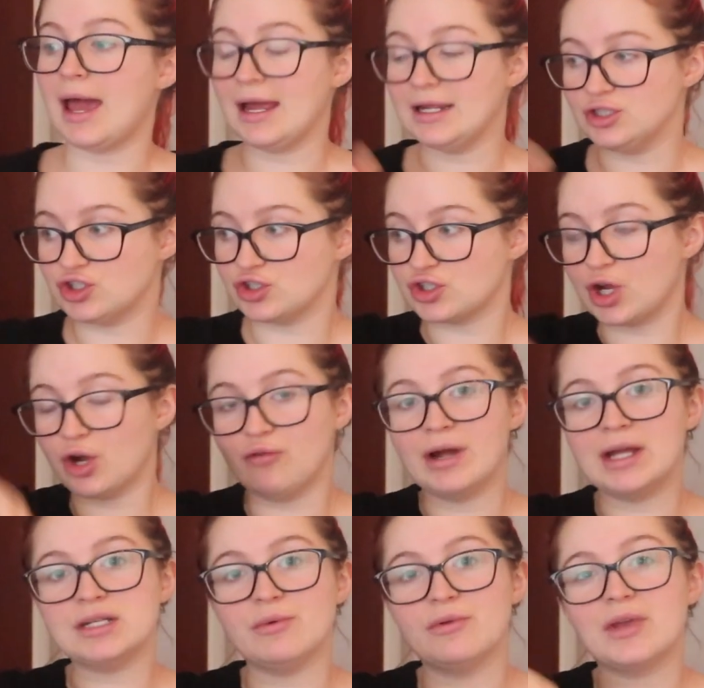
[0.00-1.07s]
and just go
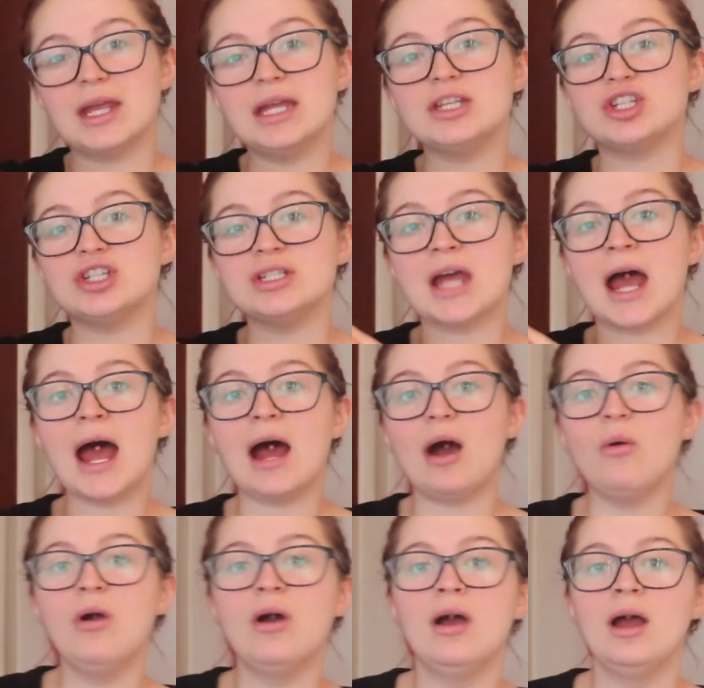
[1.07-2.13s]
around it with kitchen
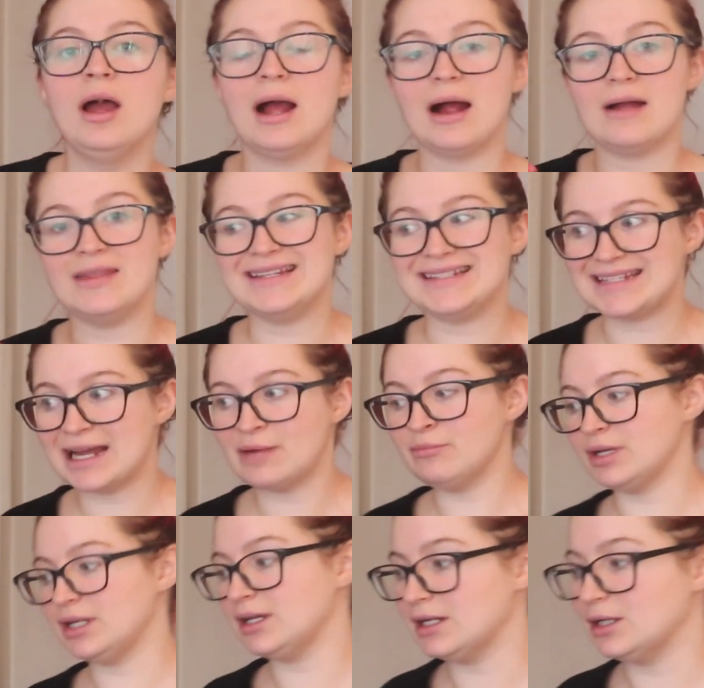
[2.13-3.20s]
towel and then
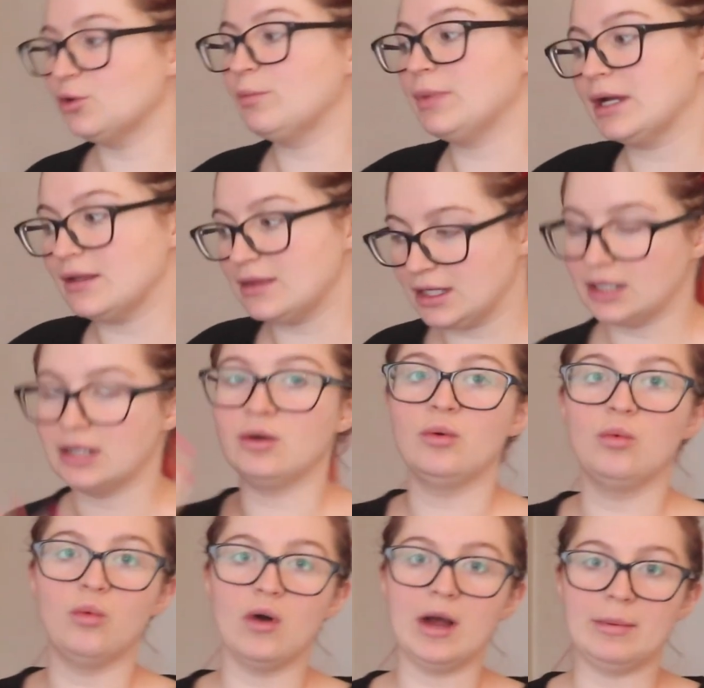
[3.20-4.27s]
dampen it a little bit and then
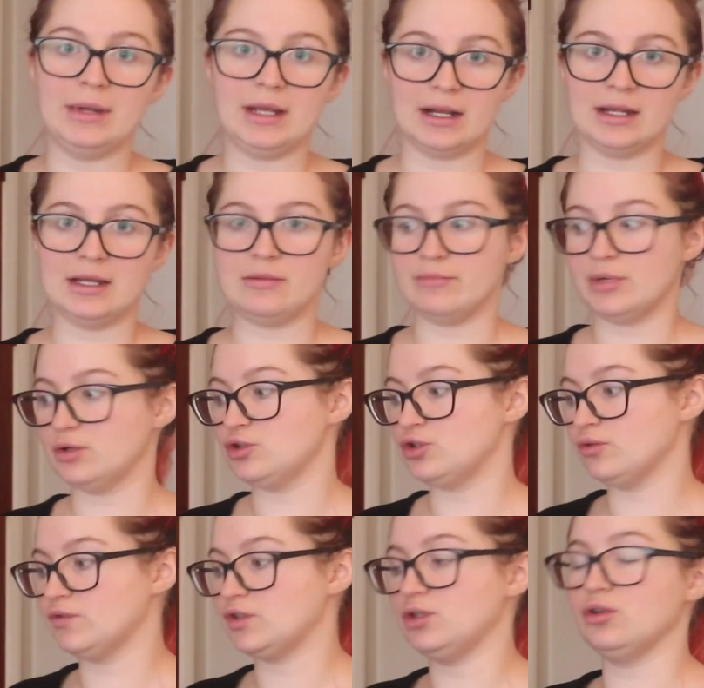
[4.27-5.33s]
wipe it clean, because
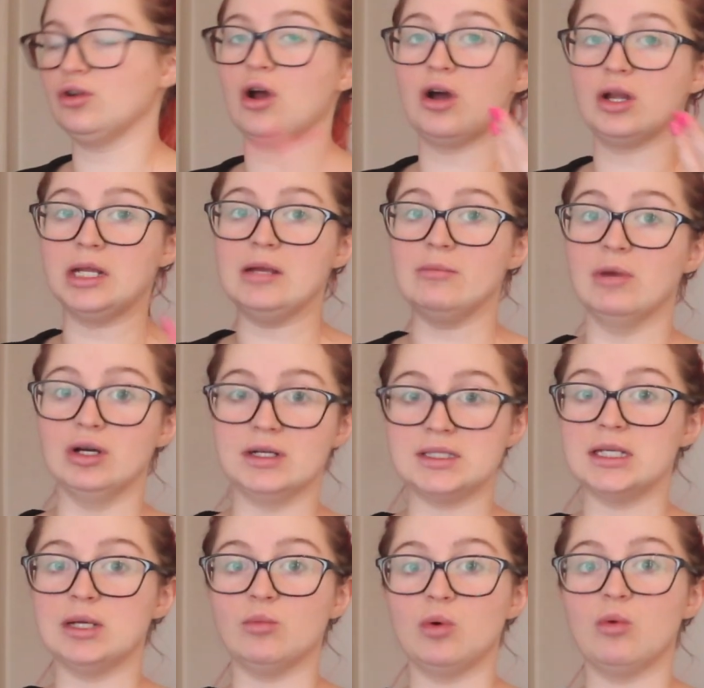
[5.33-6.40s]
obviously you can't immerse
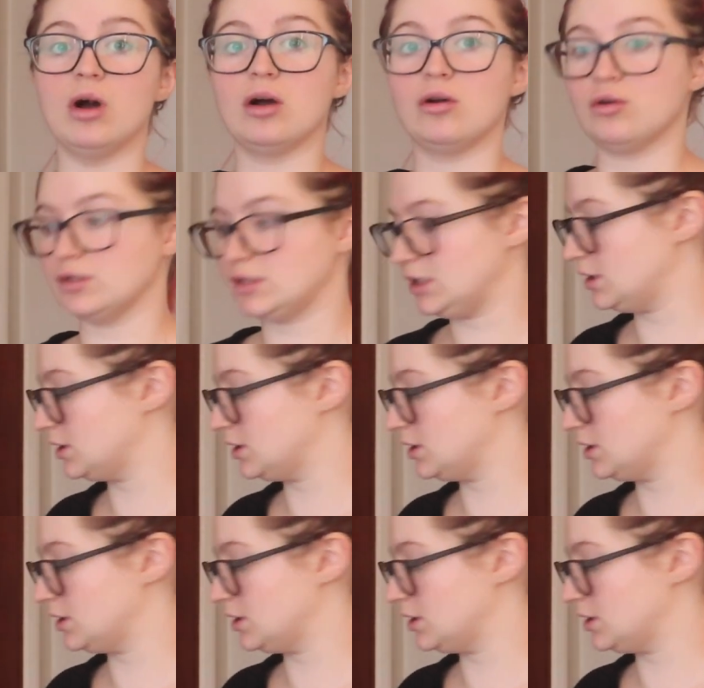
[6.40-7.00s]
it in water because it